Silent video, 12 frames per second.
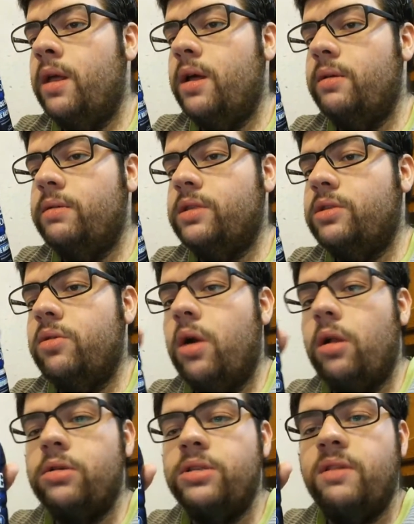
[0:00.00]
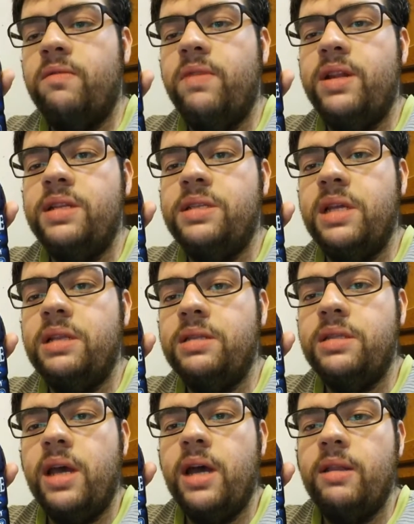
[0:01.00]
It was
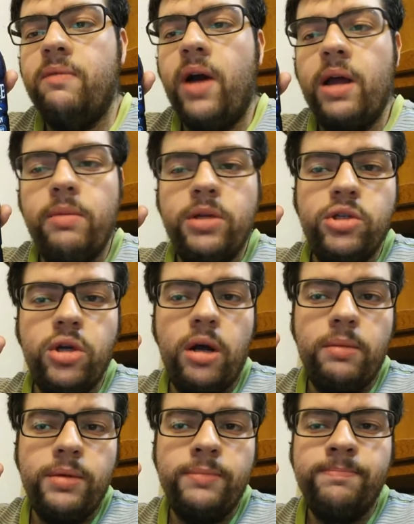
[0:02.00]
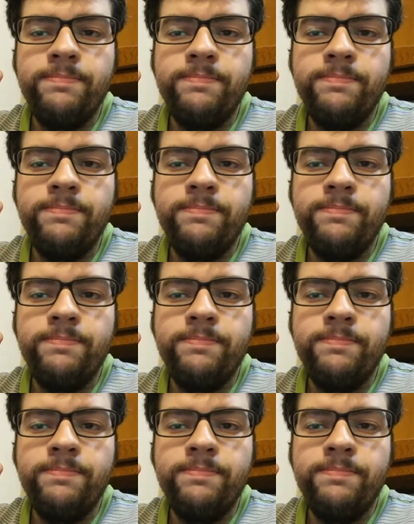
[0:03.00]
$2.50 at the vitamin Shoppe,